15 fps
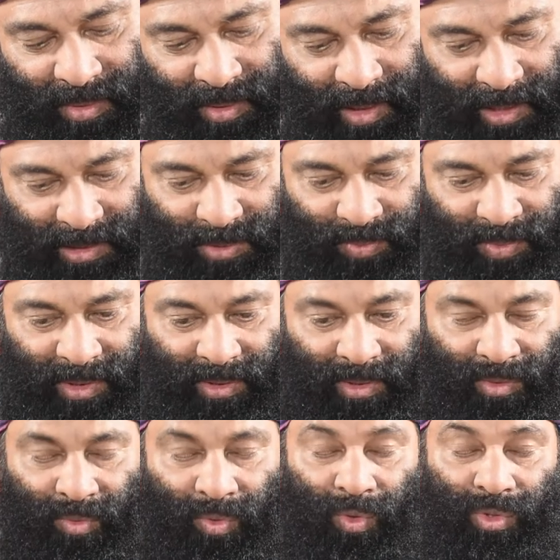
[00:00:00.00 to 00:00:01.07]
classmate,
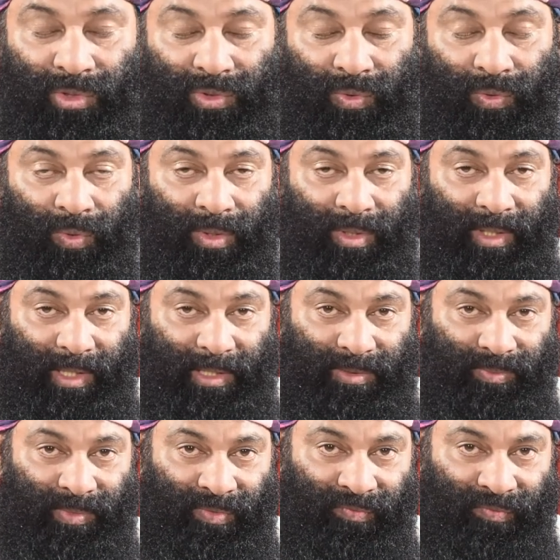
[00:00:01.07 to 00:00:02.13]
old school
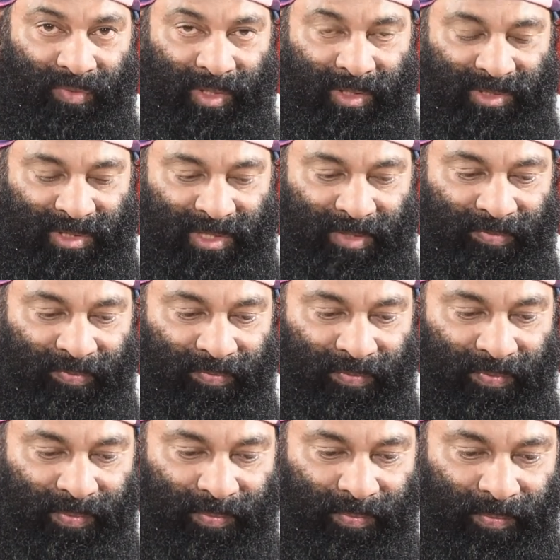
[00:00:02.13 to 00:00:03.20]
classmate friend Jeff.
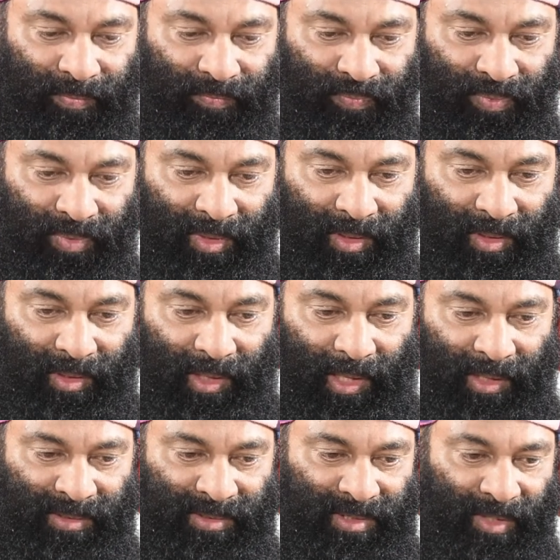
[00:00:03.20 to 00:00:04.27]

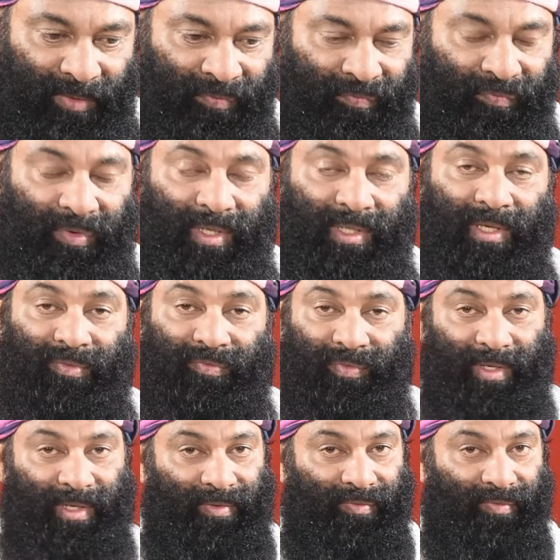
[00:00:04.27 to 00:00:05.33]
And Jeff felt
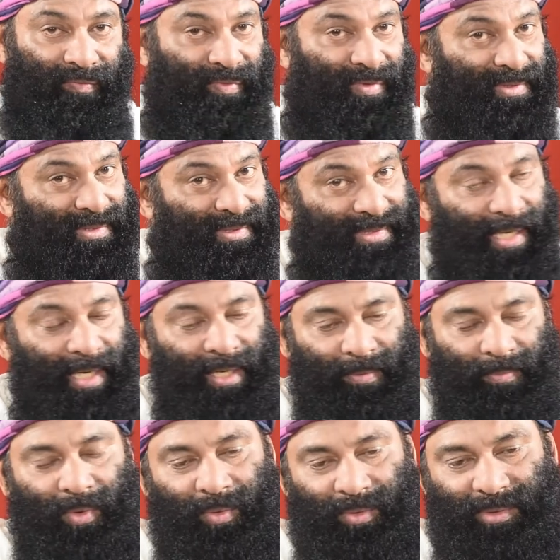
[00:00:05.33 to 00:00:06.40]
very sad
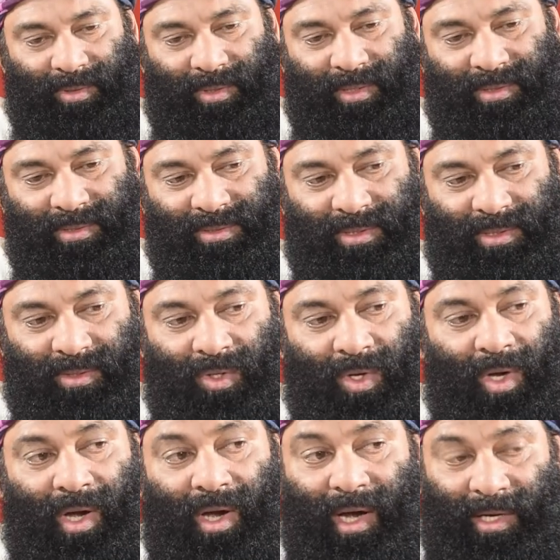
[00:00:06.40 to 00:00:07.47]
about it and he said,
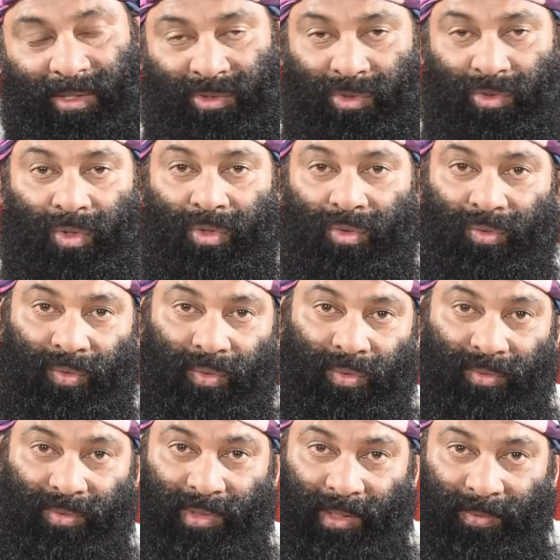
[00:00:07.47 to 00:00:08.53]
I do not
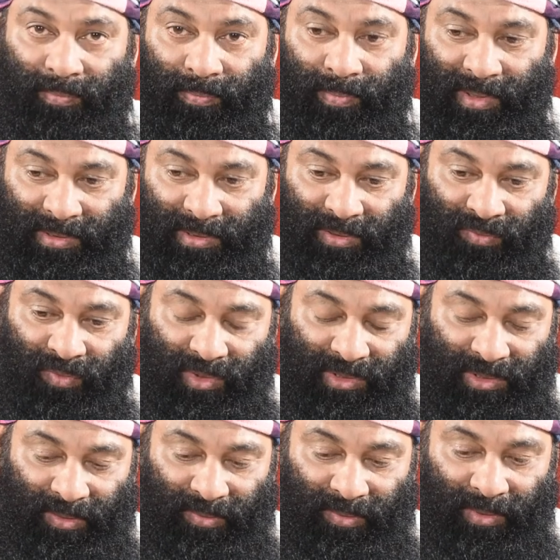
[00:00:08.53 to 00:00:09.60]
know that person
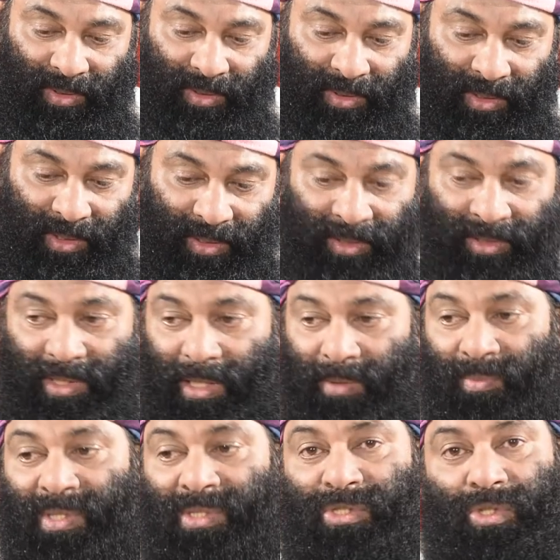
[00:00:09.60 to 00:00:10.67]
was a retired
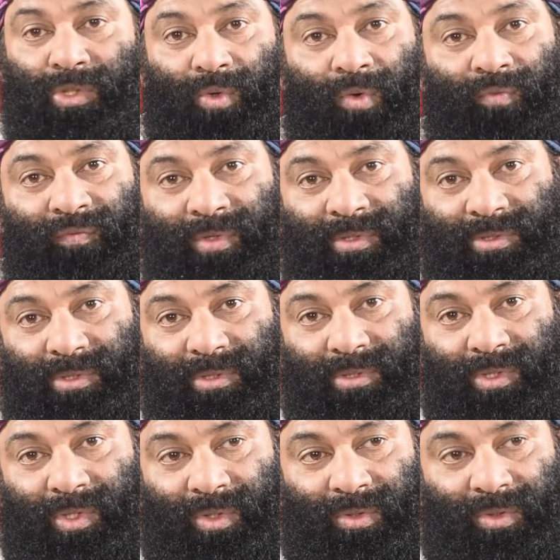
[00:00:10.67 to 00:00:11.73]
military officer,
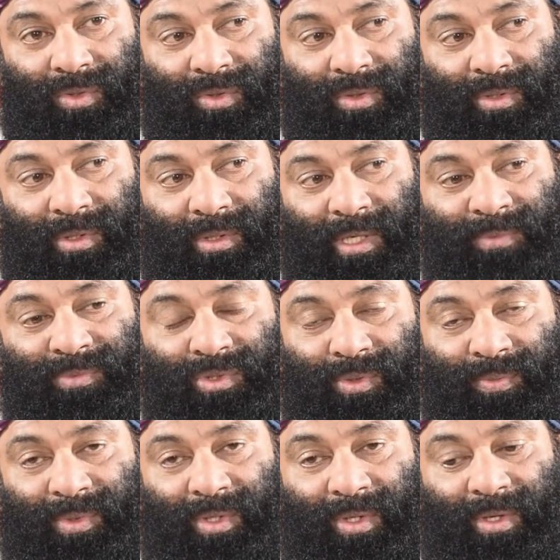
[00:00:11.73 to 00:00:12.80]
your claims to
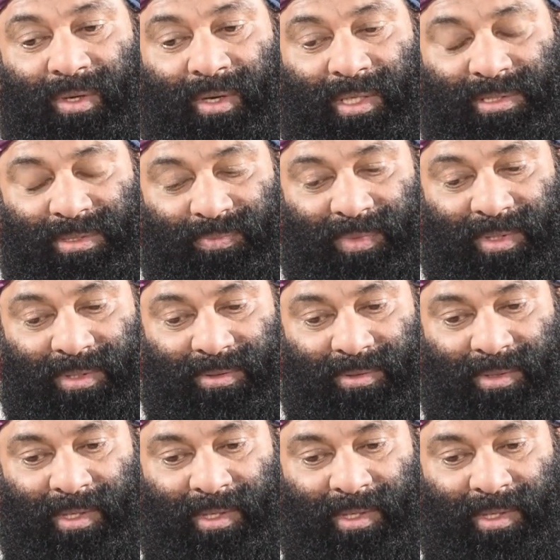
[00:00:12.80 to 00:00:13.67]
be a classmate.